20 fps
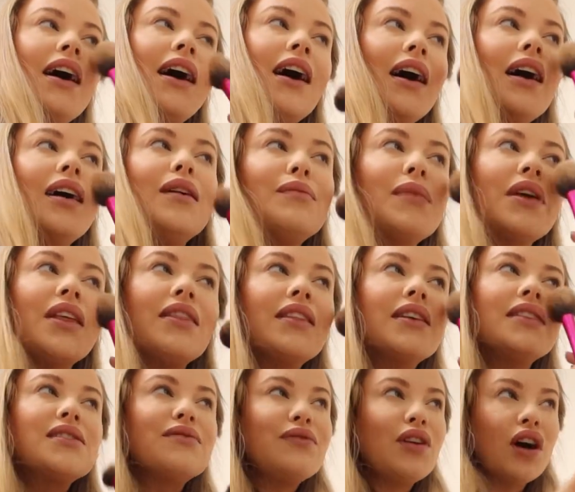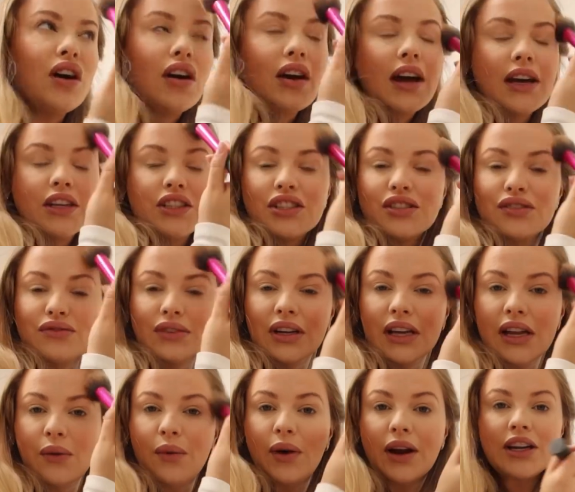in this vlog. I just
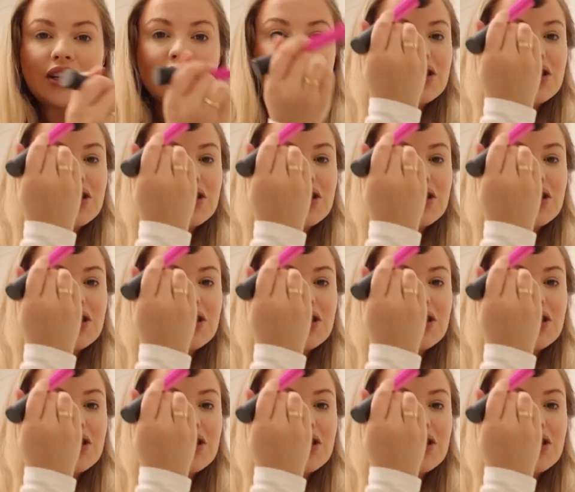really wanted